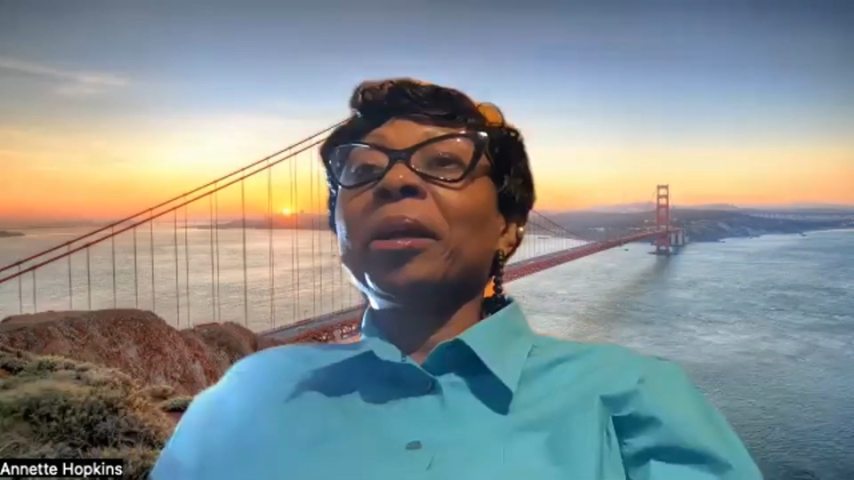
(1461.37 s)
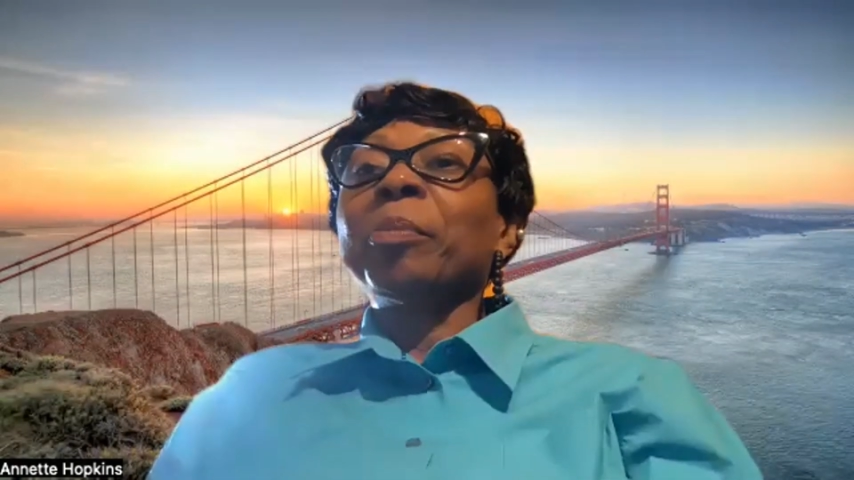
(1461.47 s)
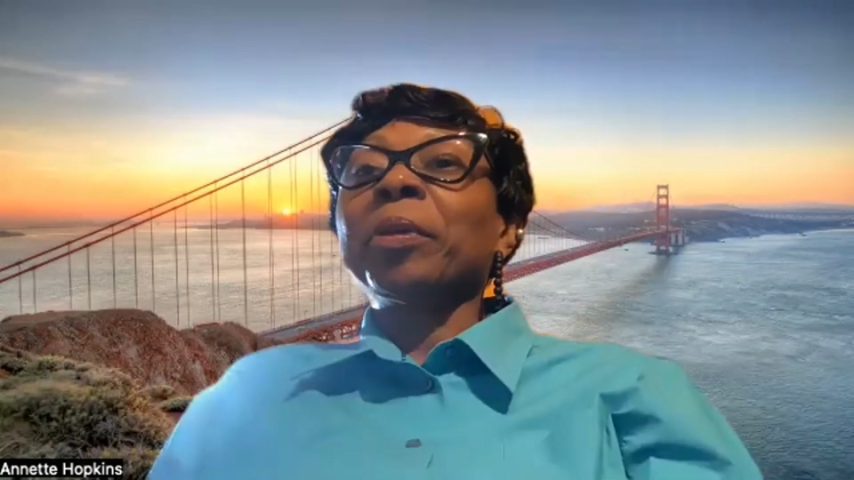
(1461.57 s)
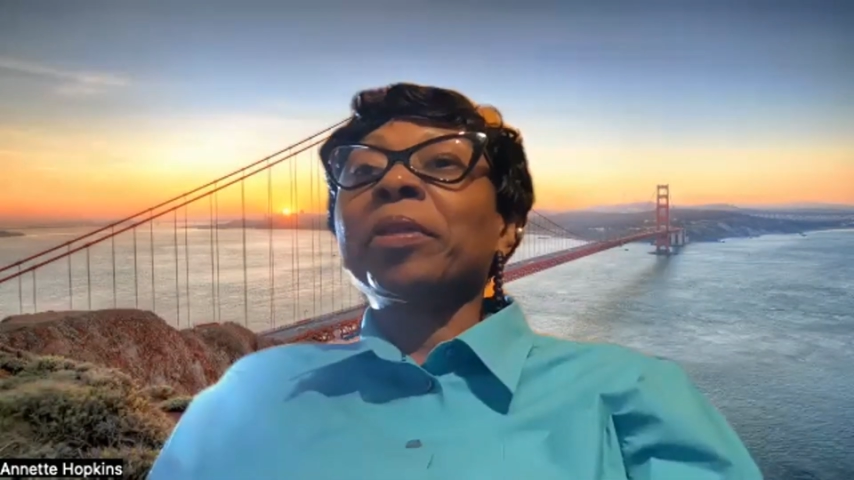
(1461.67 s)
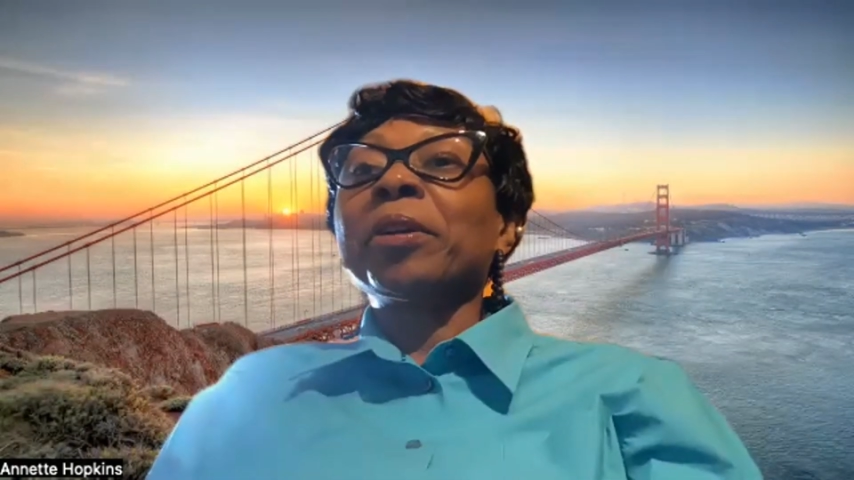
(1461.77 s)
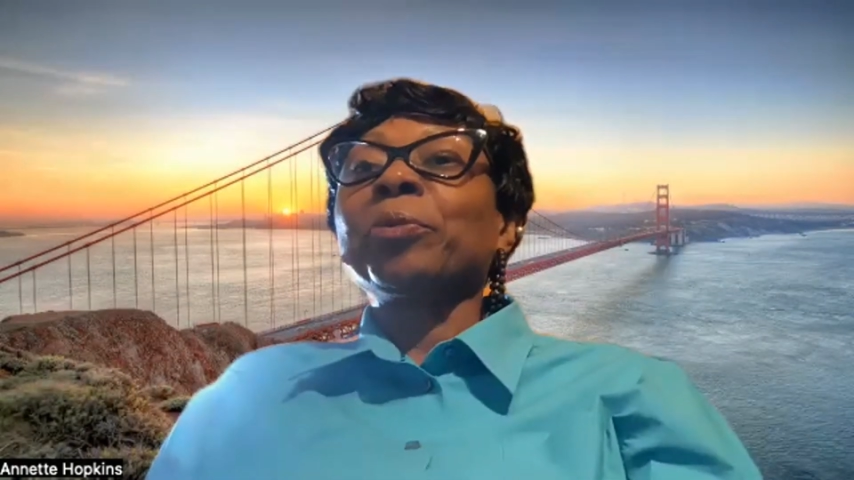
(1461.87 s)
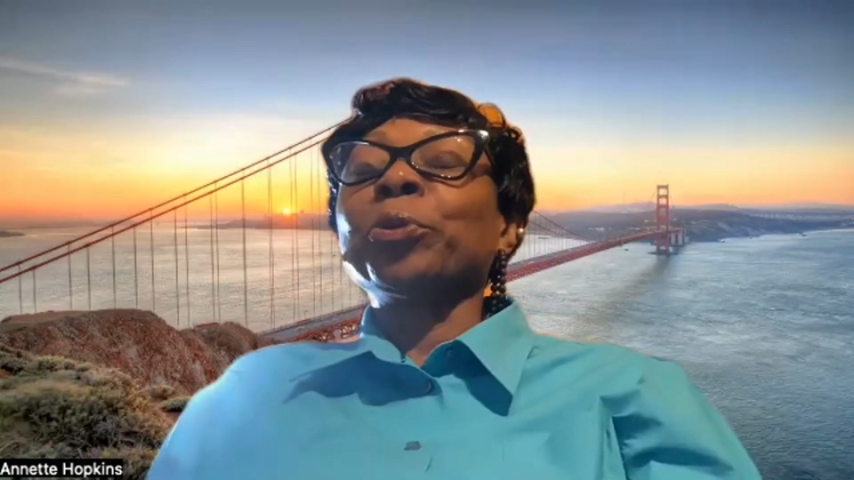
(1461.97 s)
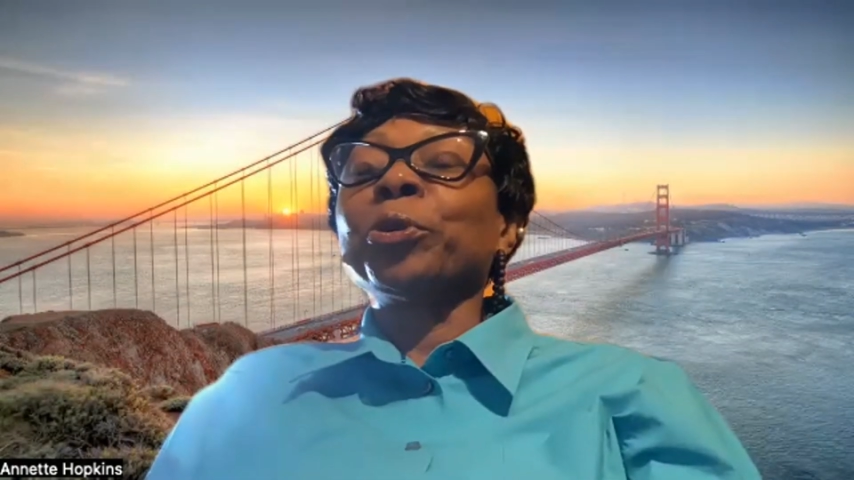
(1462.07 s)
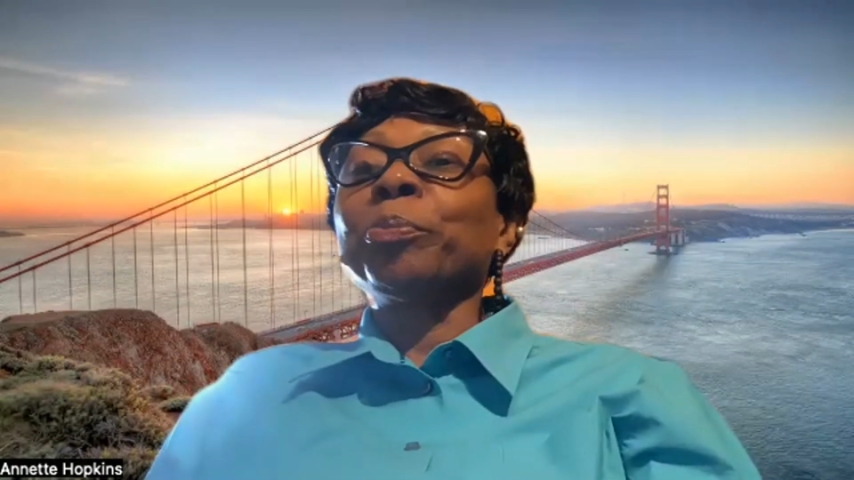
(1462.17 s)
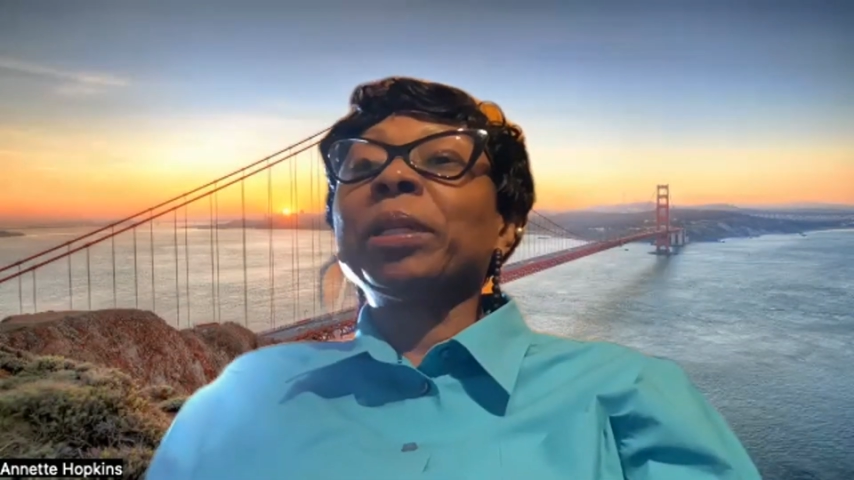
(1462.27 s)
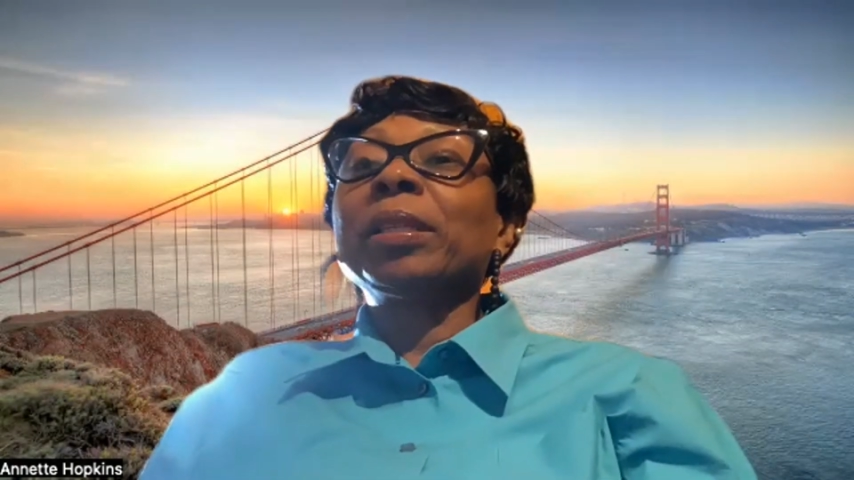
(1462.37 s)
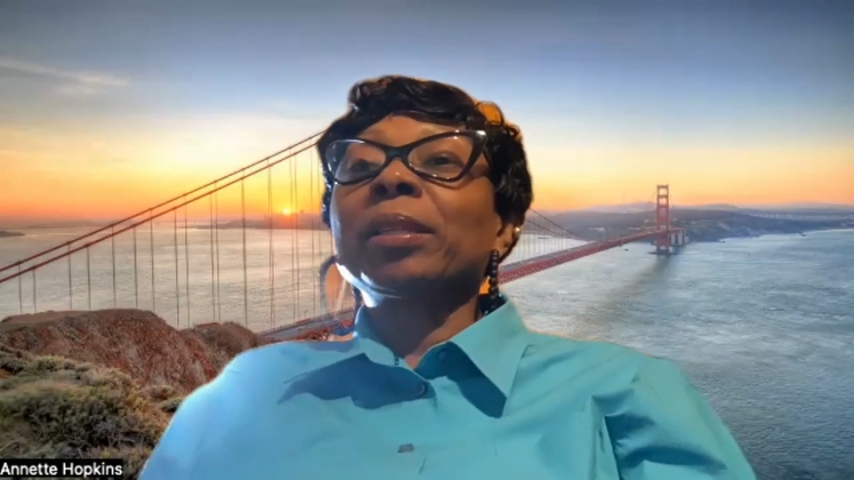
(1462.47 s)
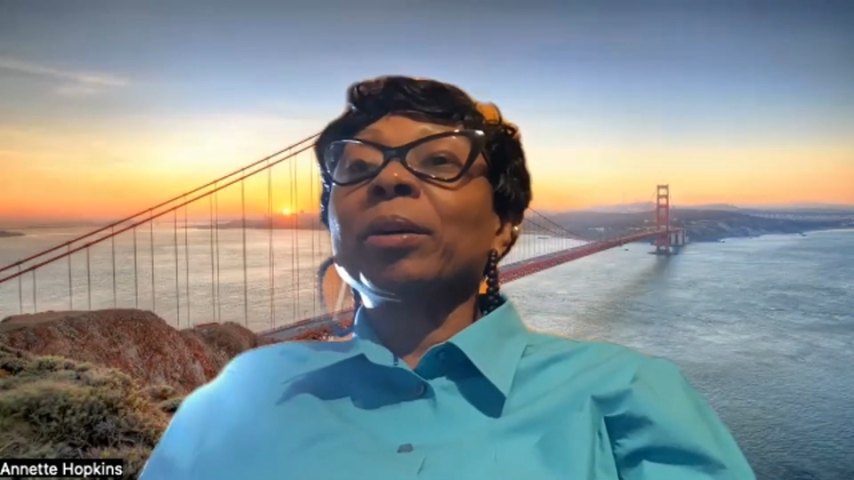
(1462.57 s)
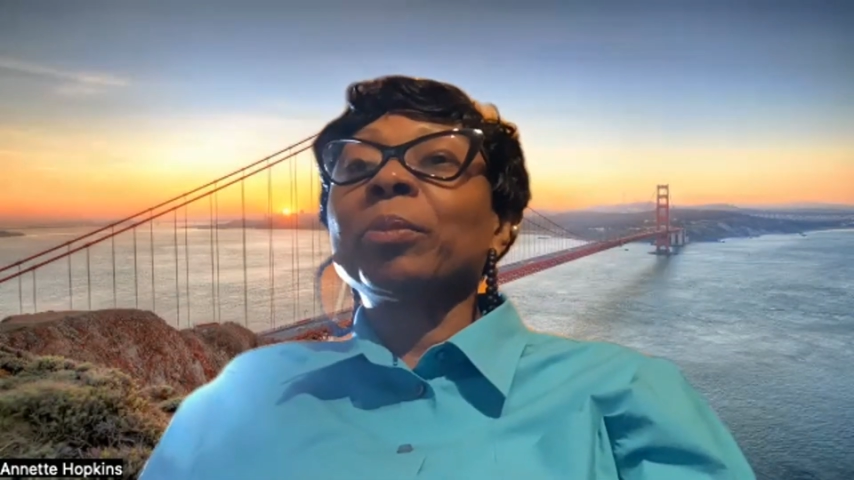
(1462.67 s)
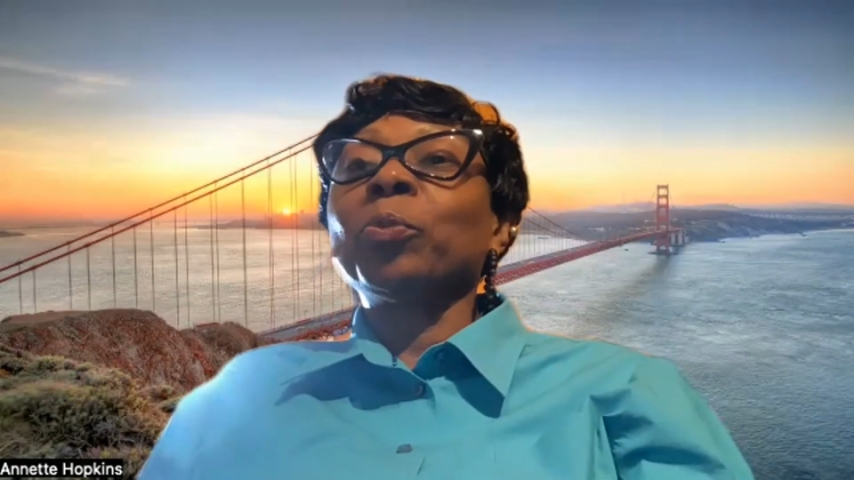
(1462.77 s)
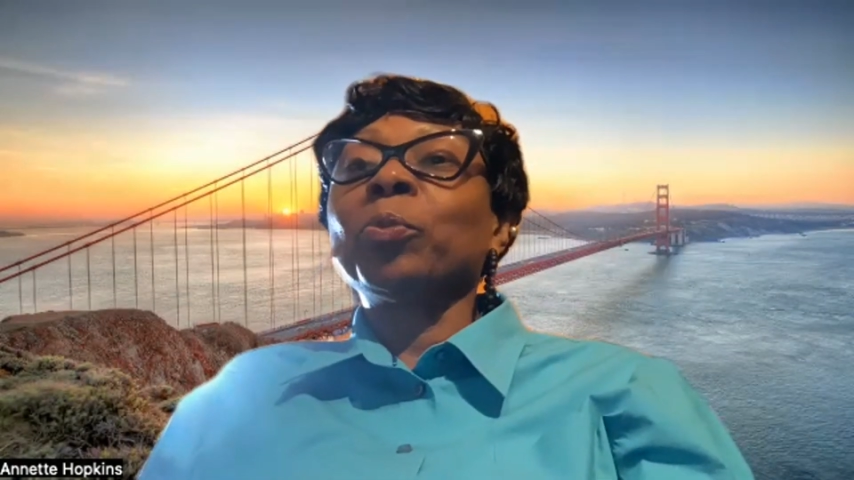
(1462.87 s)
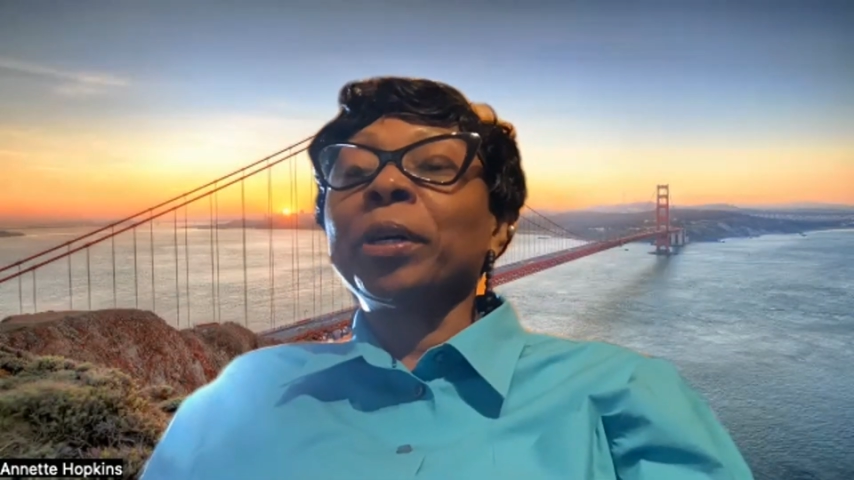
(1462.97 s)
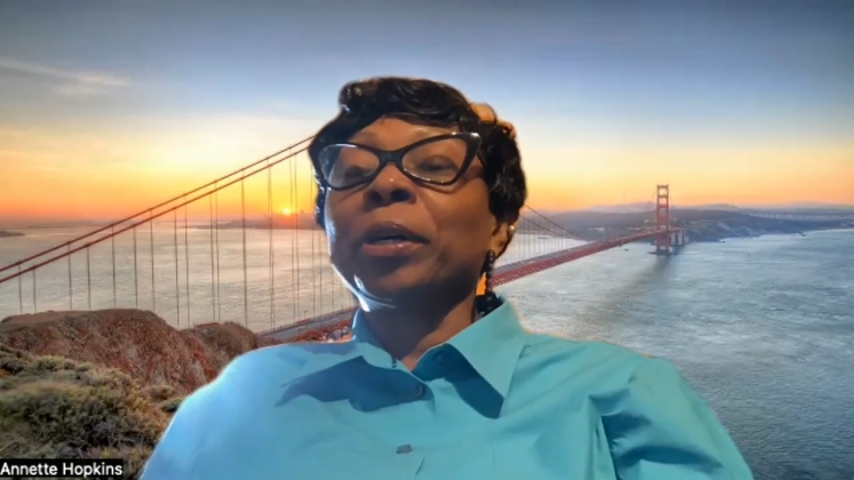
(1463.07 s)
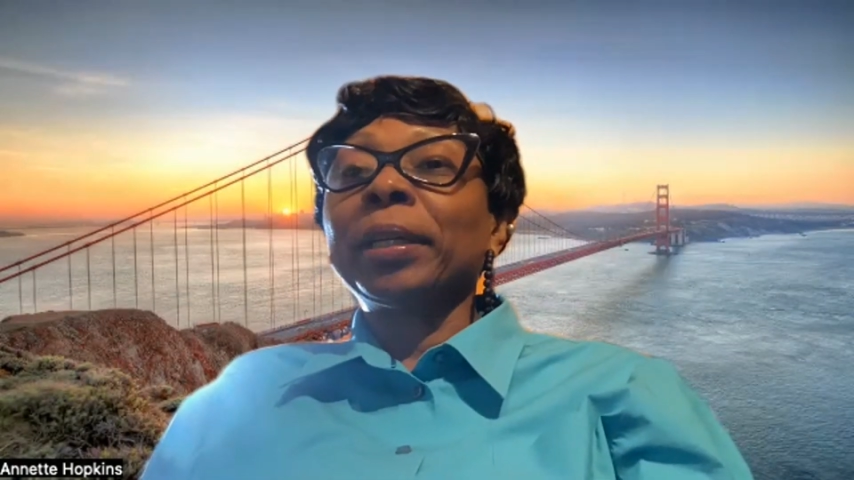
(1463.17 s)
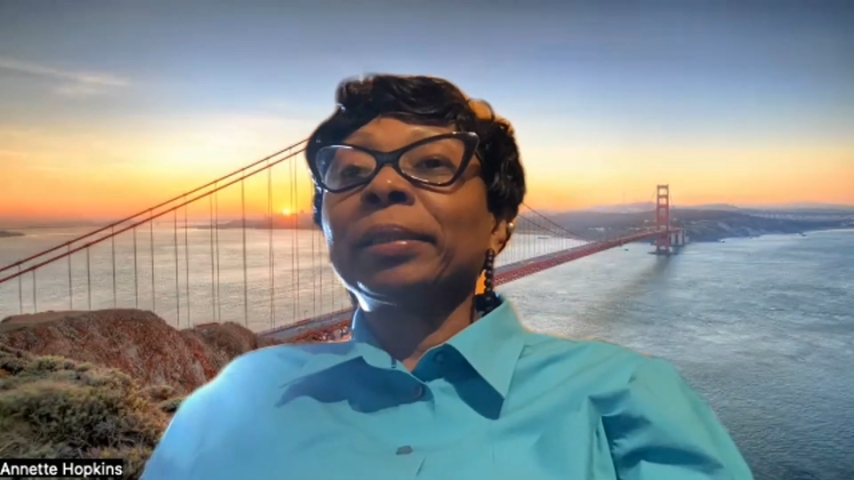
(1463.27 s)
but there will be
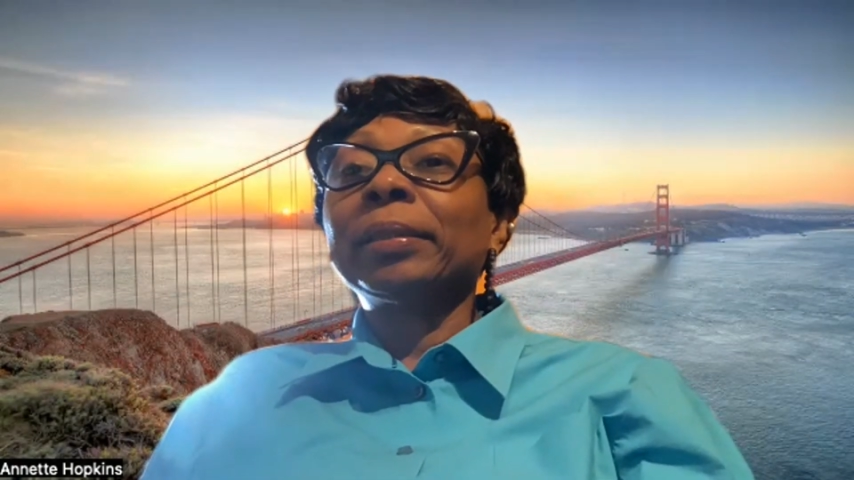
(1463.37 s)
someone